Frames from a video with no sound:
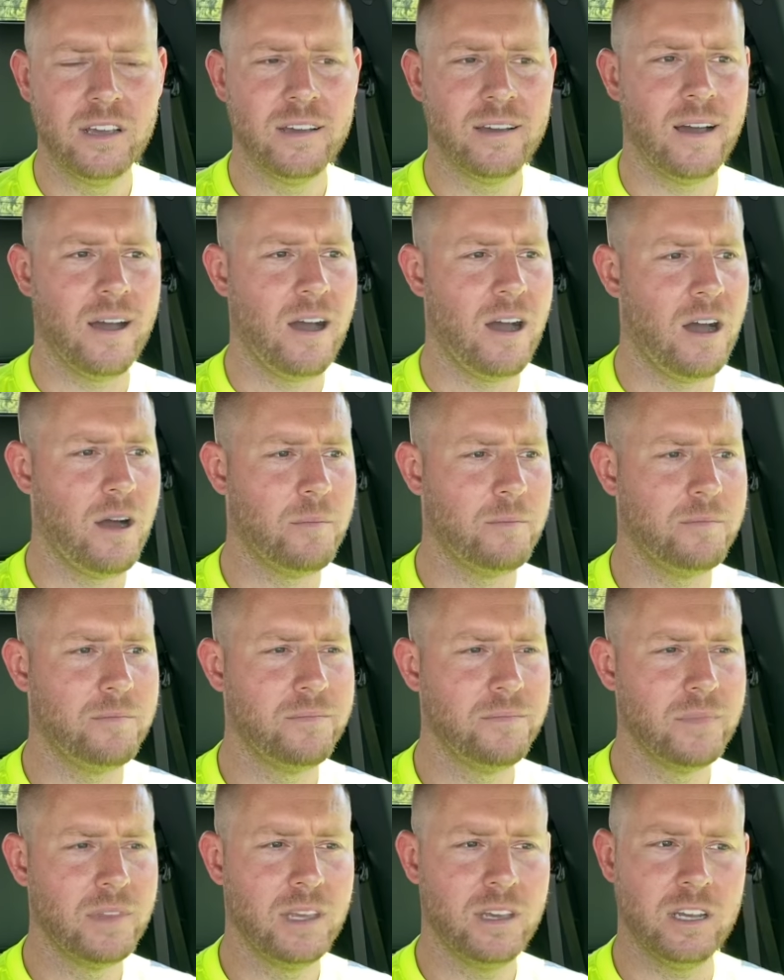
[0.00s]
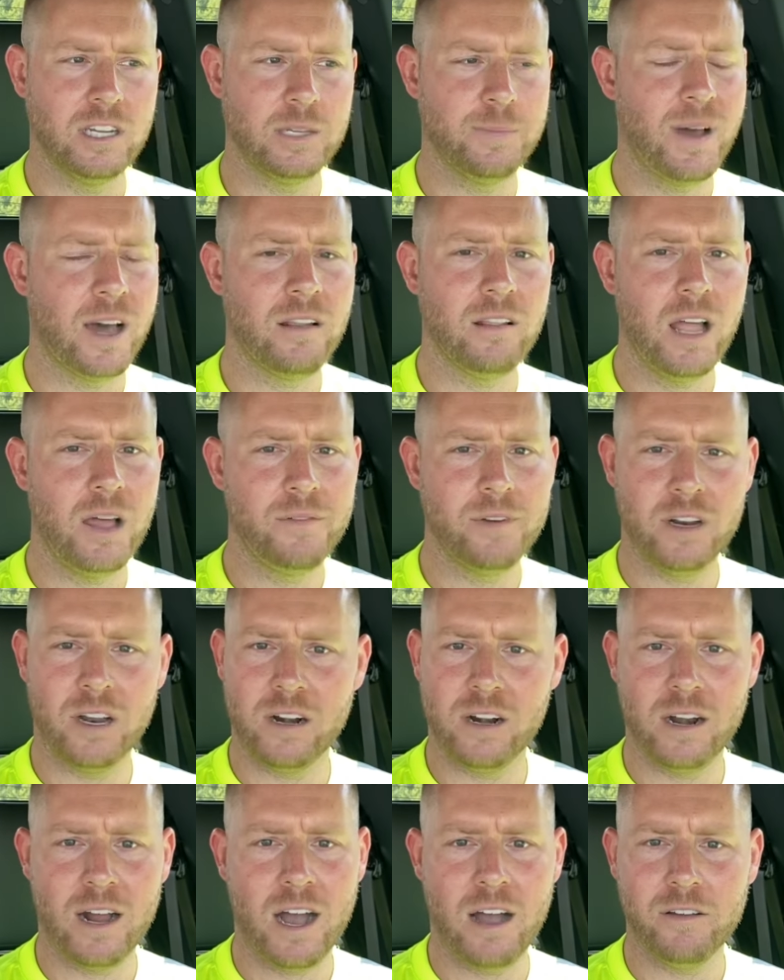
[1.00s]
It's about
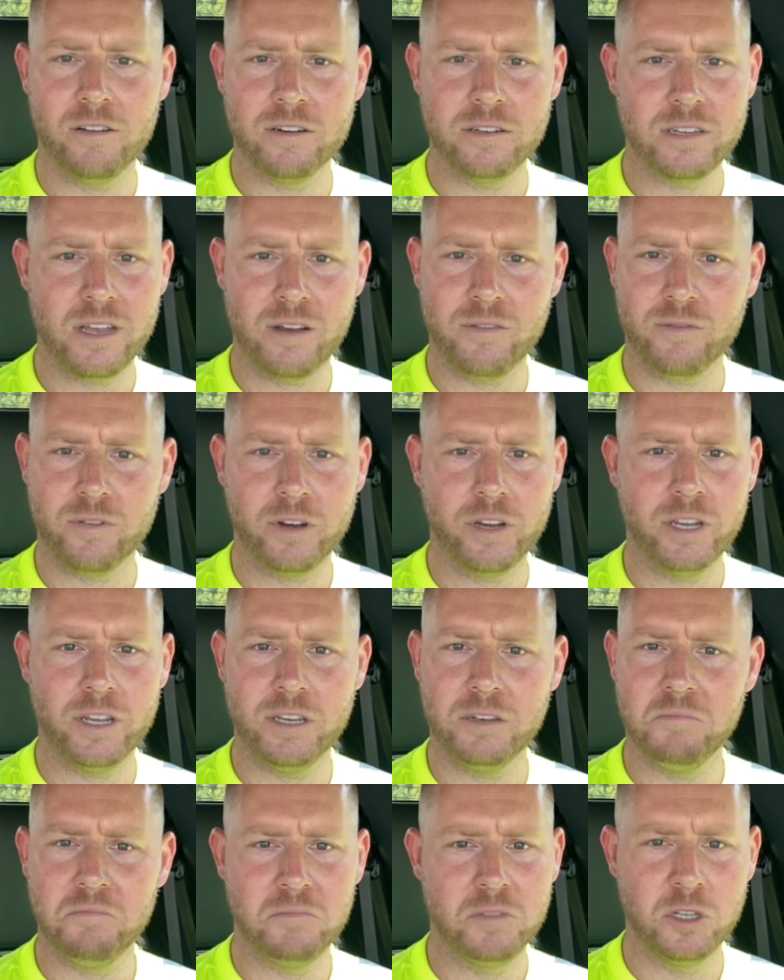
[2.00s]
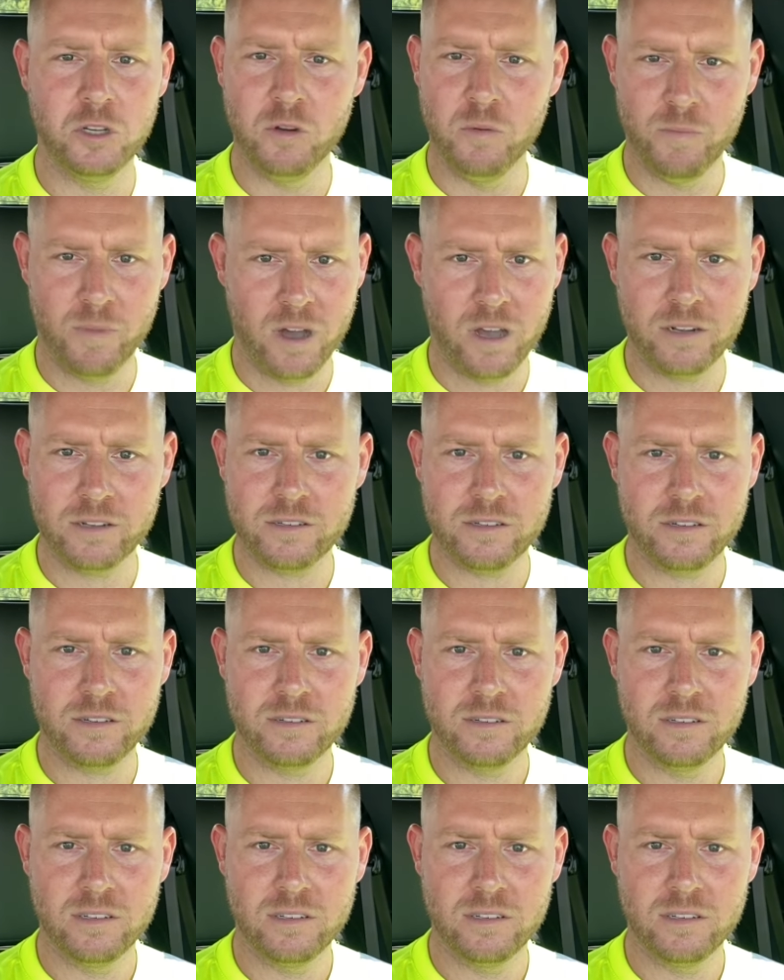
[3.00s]
$1,100 every 2 months.